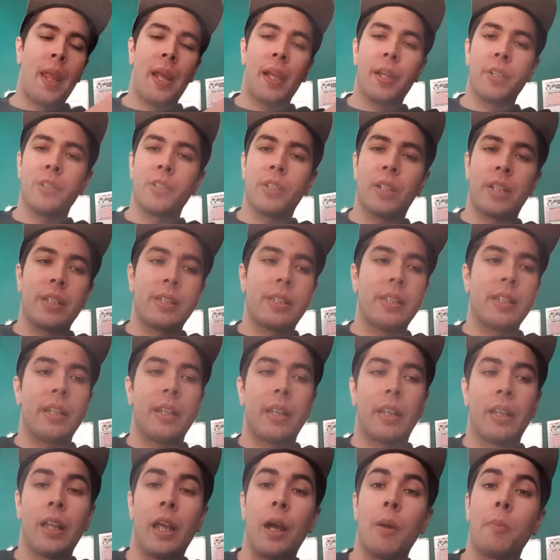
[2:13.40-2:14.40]
As you can see,
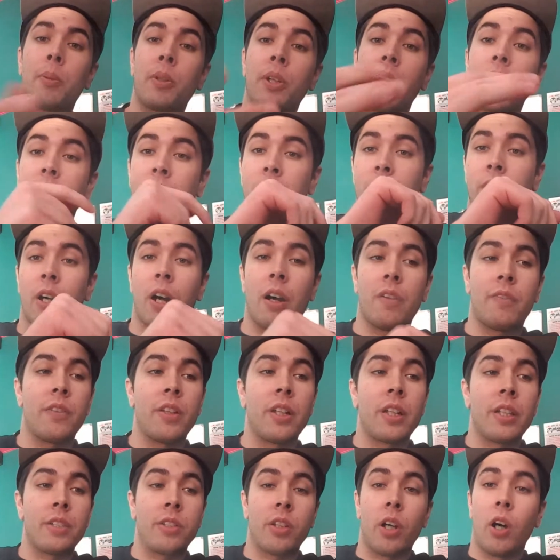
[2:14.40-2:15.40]
the cloud production off
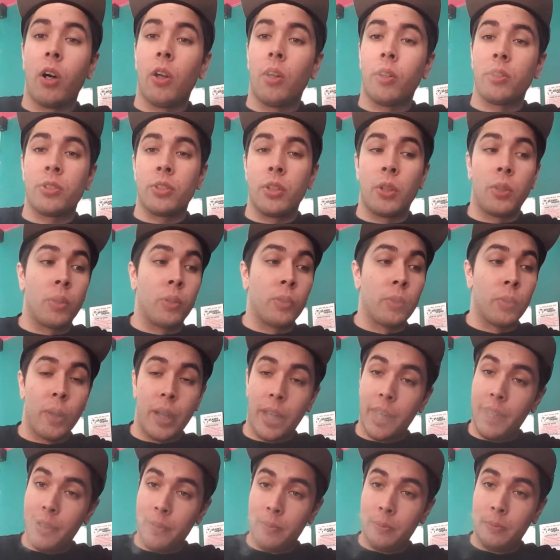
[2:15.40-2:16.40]
it is also
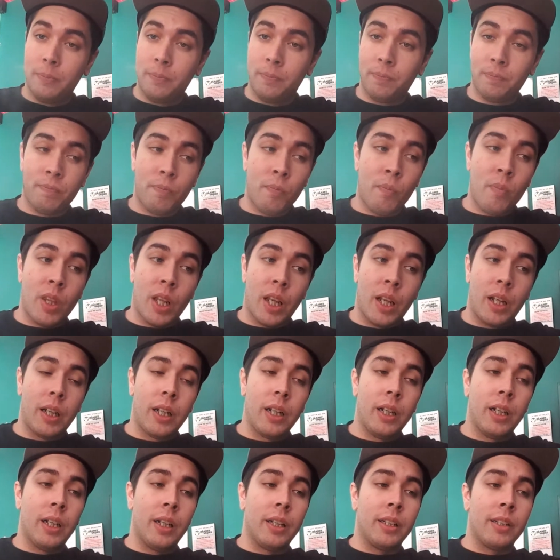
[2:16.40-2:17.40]
great.
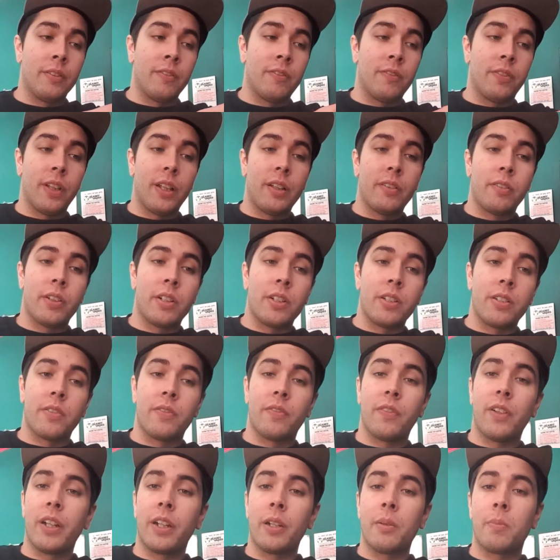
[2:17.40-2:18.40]
Uh, the flavor is
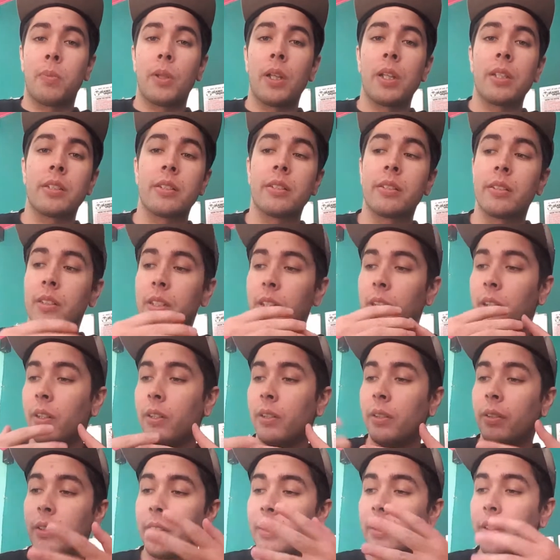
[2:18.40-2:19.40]
very pleasant.
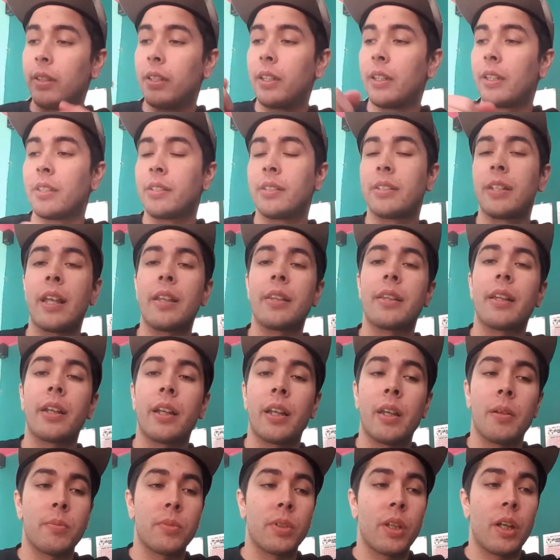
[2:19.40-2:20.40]
The, the scent that
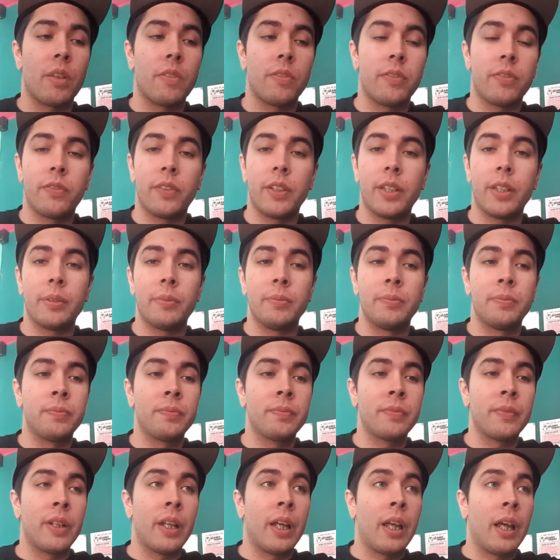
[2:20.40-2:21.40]
comes off of it,
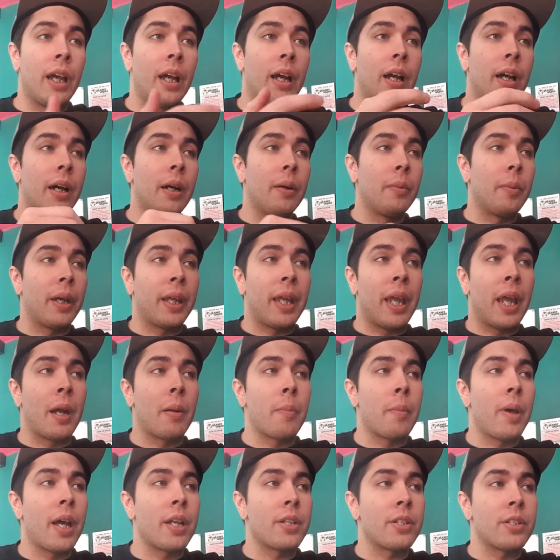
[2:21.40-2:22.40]
um, I can't
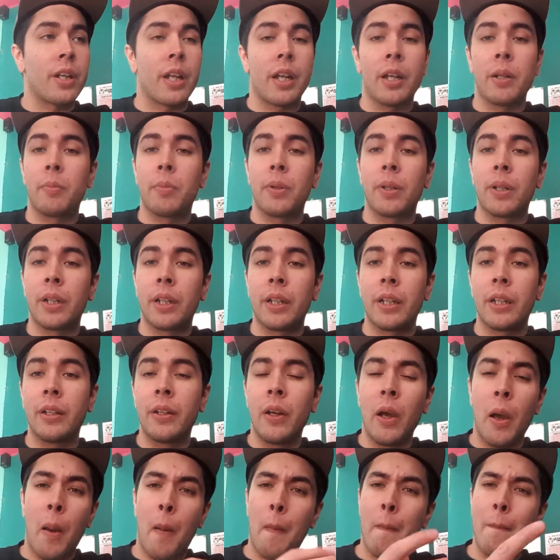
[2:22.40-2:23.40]
imagine
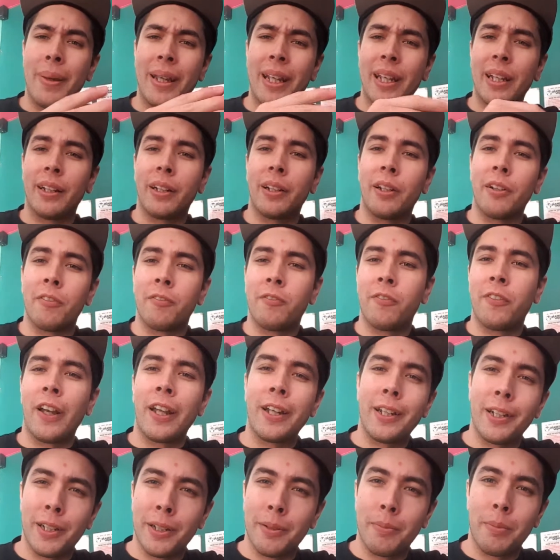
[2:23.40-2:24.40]
anybody being
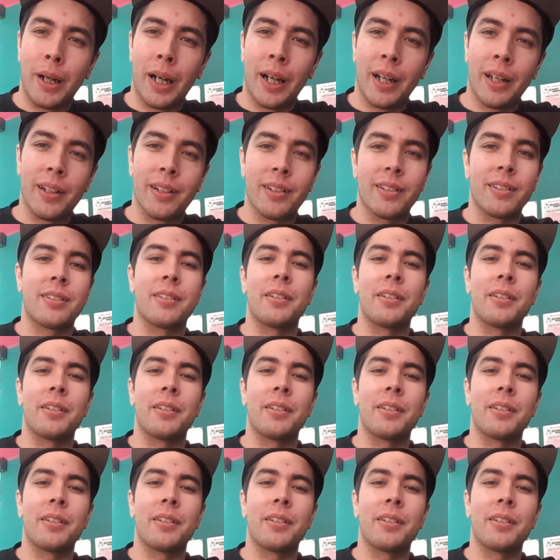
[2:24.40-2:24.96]
offended by it.